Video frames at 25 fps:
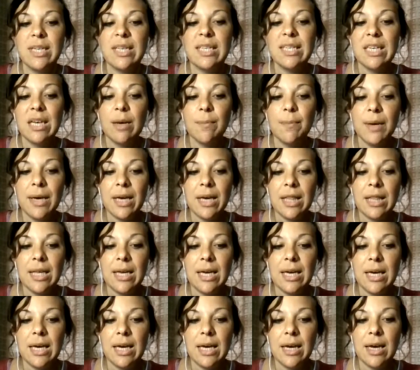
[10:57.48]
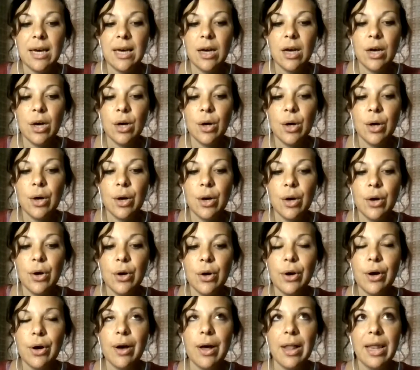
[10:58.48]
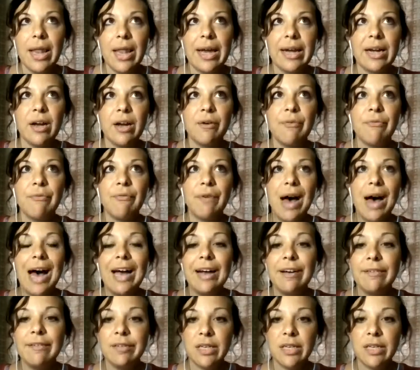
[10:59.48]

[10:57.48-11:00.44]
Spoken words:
Typically, like a 5